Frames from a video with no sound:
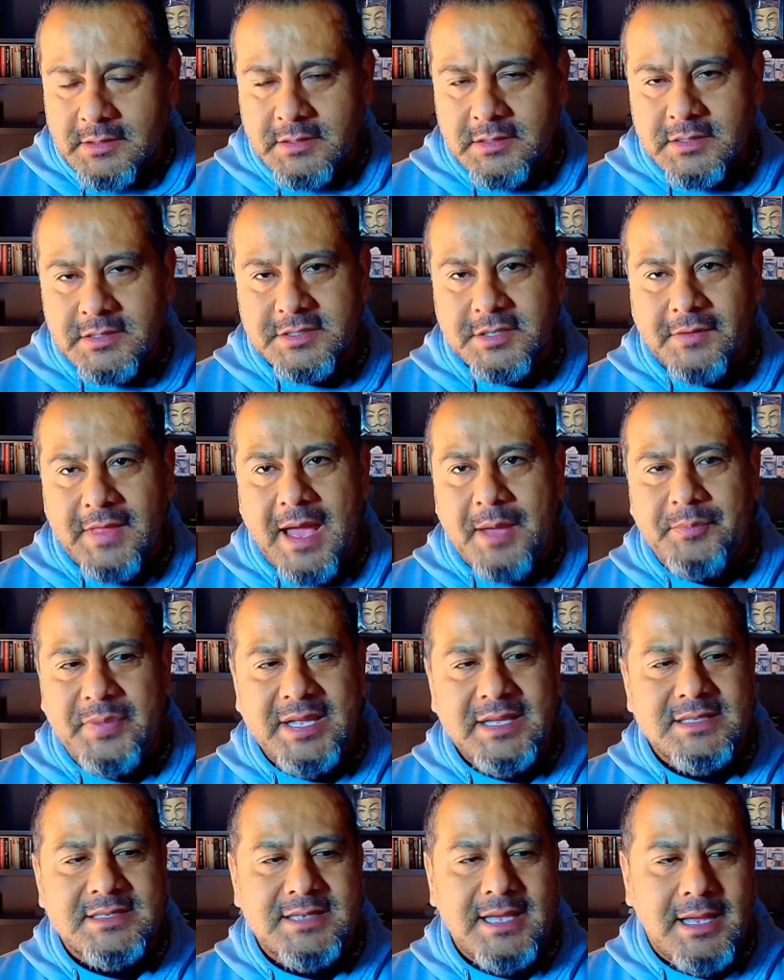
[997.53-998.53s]
So that
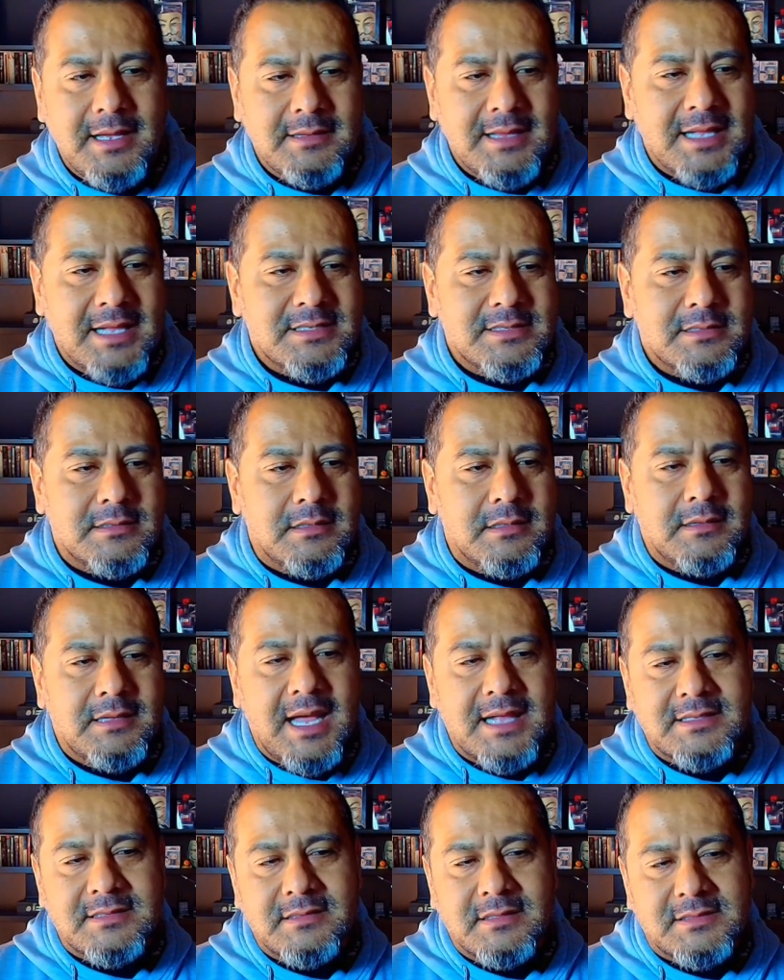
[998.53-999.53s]
being said, that's
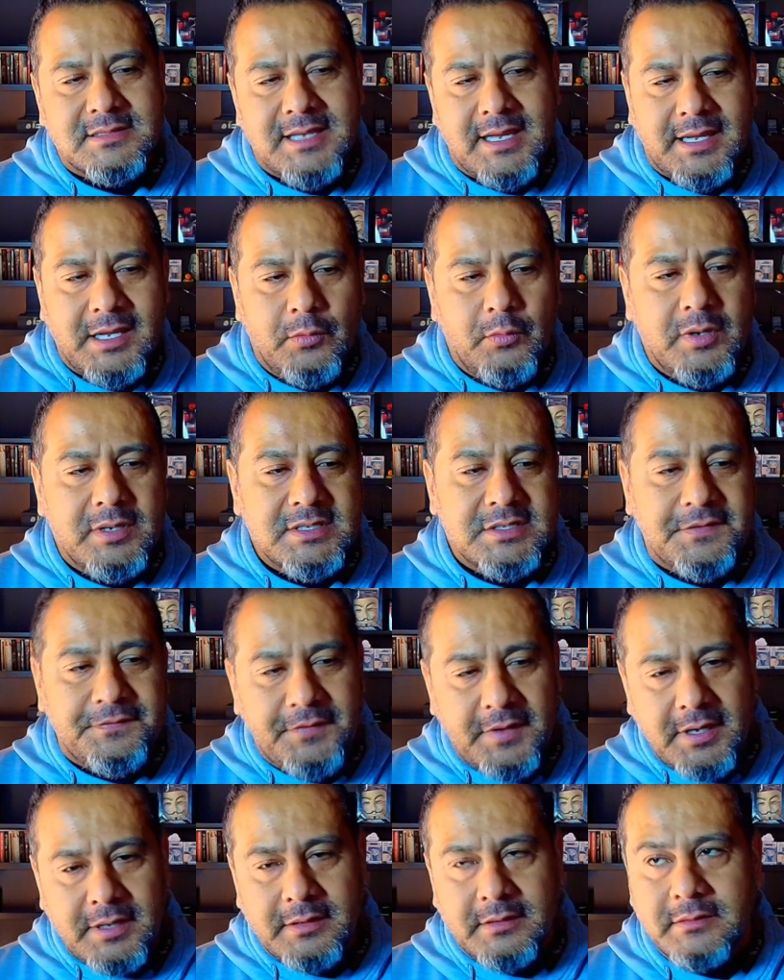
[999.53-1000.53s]
the second one is
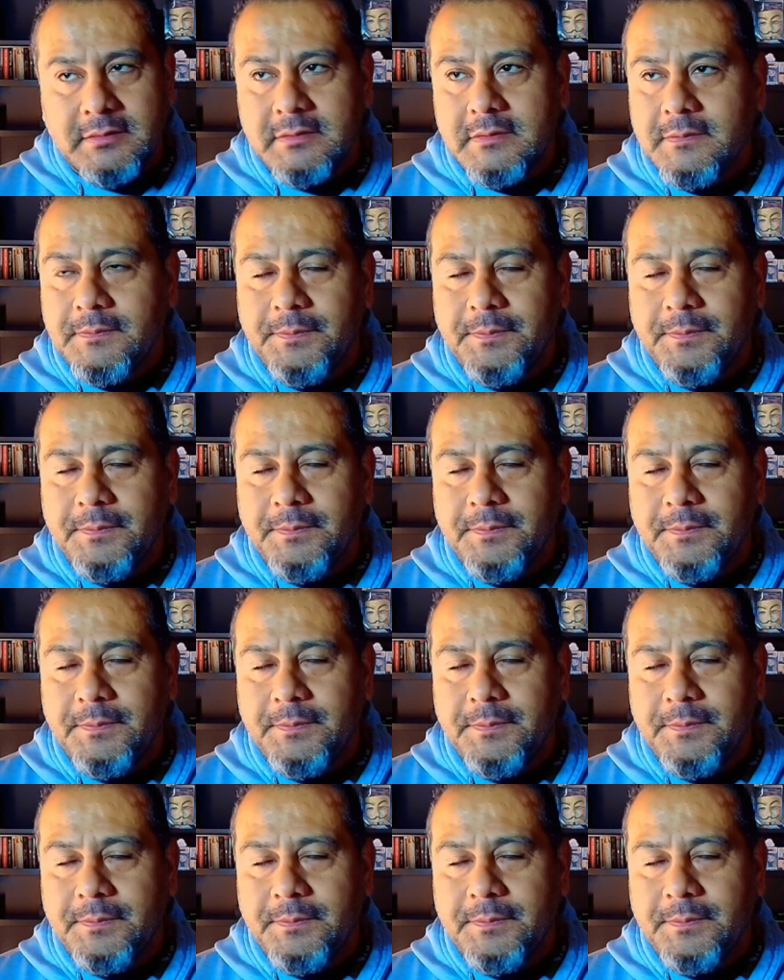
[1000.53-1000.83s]
fun.